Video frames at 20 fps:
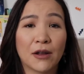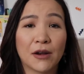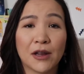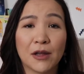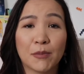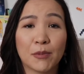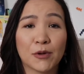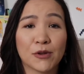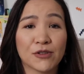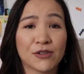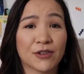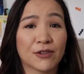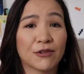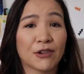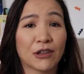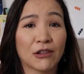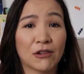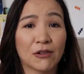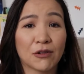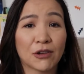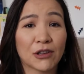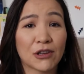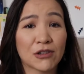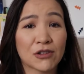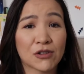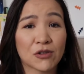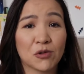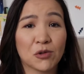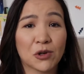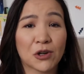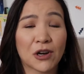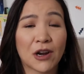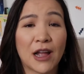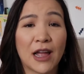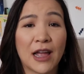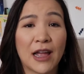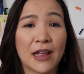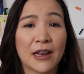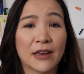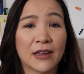nipples are really sore
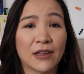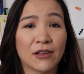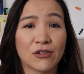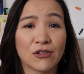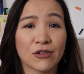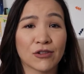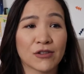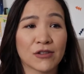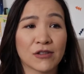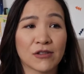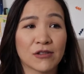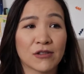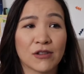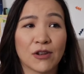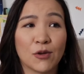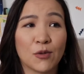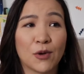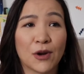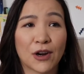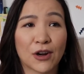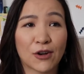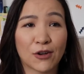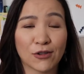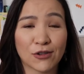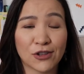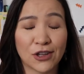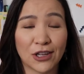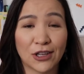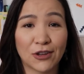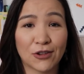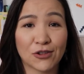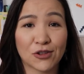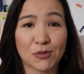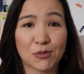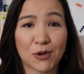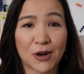and you just don't want to continue to